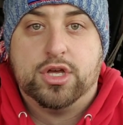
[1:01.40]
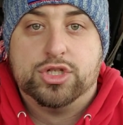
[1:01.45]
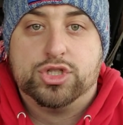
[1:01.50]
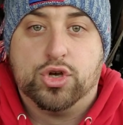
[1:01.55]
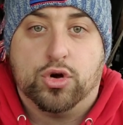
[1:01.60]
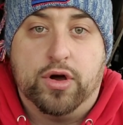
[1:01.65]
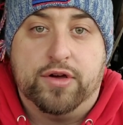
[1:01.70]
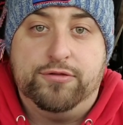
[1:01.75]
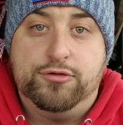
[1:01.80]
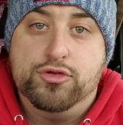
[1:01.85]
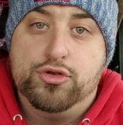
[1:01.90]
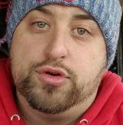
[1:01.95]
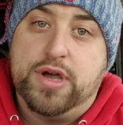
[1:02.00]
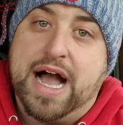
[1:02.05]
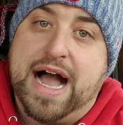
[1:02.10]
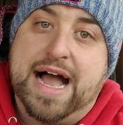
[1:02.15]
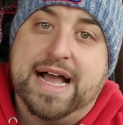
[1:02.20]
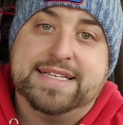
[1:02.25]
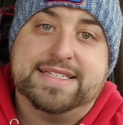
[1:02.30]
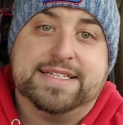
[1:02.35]
So if you
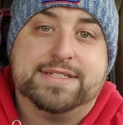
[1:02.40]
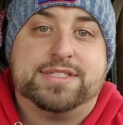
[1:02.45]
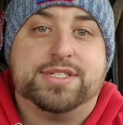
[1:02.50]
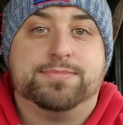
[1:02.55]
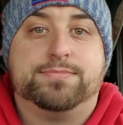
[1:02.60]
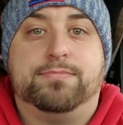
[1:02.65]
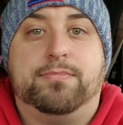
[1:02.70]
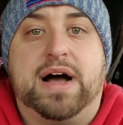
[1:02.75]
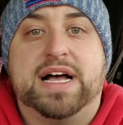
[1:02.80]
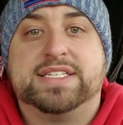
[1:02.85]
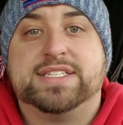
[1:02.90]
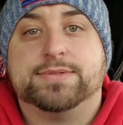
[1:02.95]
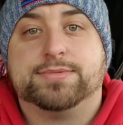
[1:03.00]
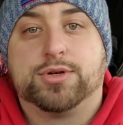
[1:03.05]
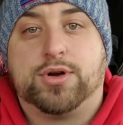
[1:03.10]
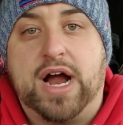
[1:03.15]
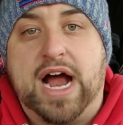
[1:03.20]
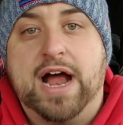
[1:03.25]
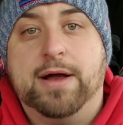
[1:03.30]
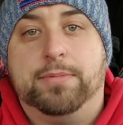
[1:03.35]
guys, as my
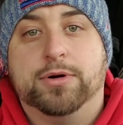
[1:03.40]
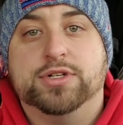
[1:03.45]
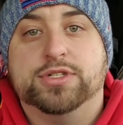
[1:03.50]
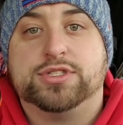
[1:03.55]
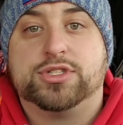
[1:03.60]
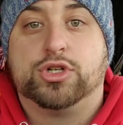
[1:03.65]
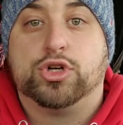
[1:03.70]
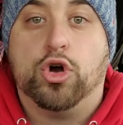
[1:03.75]
subscribers,